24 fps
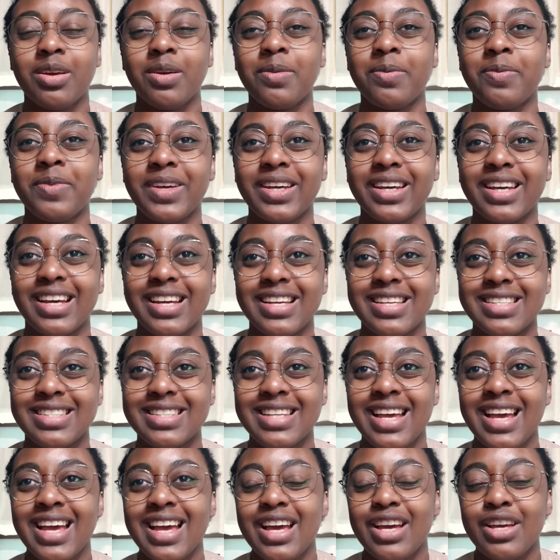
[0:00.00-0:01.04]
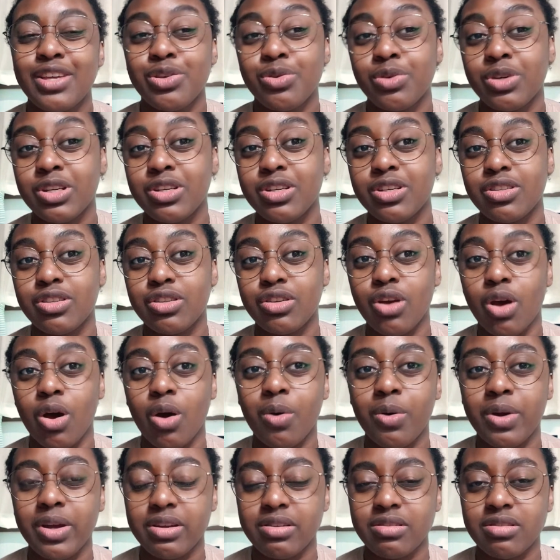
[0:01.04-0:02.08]
because you could just
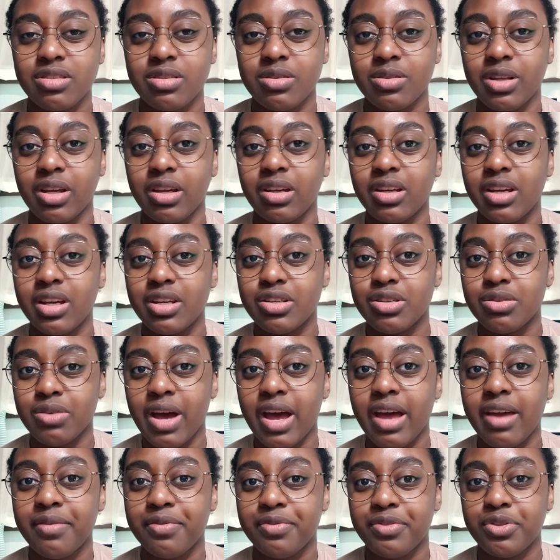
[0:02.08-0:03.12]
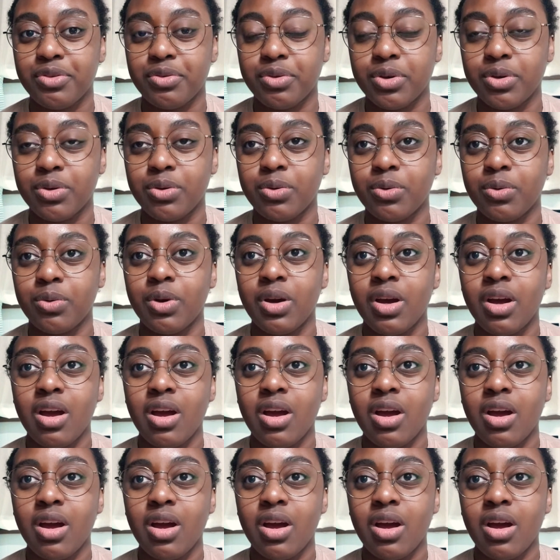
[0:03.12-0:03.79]
go into like a drive-through